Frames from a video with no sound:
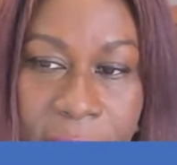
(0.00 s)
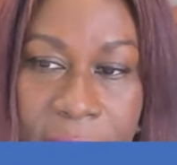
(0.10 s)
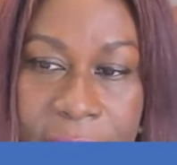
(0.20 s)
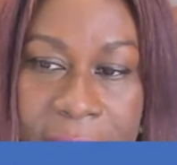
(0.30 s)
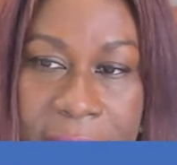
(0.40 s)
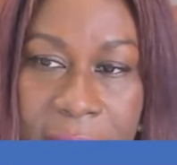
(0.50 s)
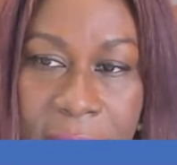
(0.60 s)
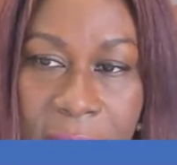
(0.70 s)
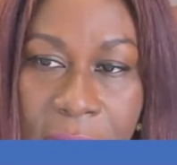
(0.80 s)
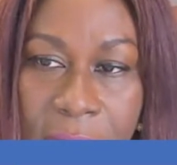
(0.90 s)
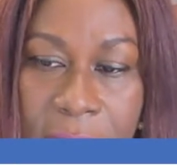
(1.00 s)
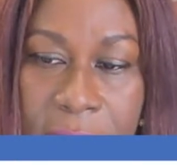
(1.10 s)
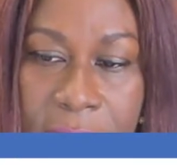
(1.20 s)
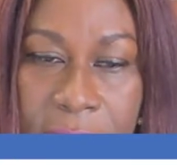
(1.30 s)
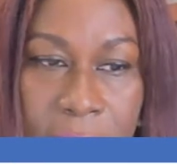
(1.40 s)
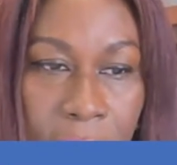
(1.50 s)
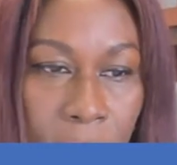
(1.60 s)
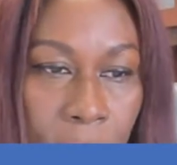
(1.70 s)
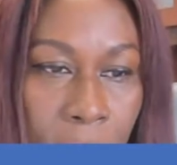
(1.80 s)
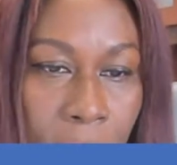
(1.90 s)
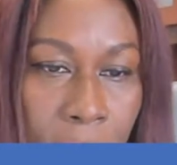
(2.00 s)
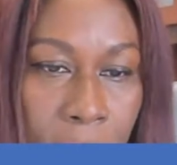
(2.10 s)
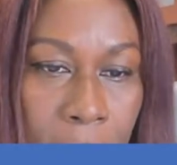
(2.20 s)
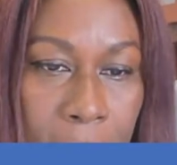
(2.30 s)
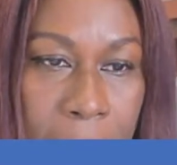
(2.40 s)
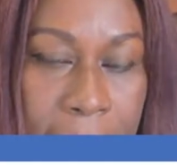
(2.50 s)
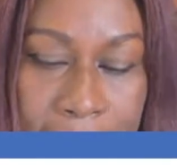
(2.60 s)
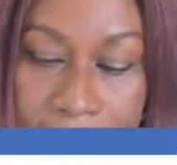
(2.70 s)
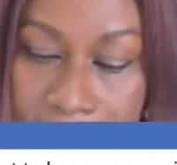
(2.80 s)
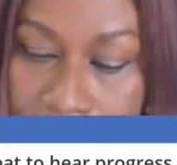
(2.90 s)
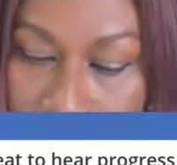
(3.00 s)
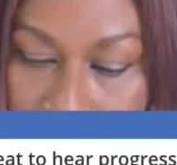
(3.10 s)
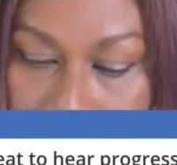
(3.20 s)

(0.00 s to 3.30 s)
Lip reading: All right. So let's see.